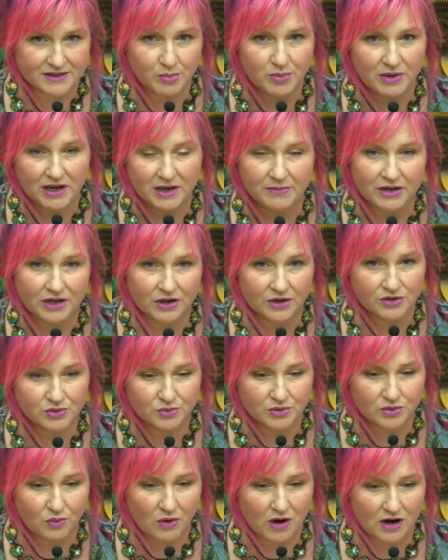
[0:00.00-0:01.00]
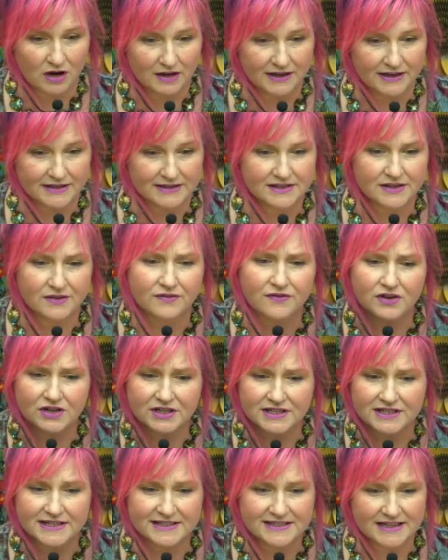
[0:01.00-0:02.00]
The pigment goes where the water is. The
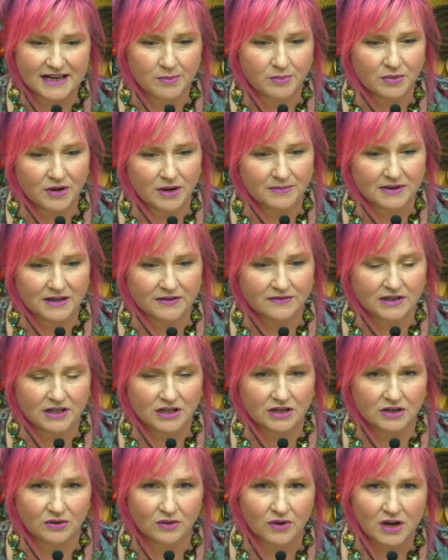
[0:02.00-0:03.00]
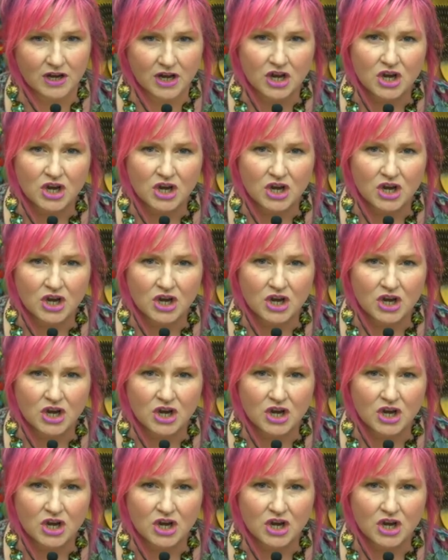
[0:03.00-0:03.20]
first example I'm giving you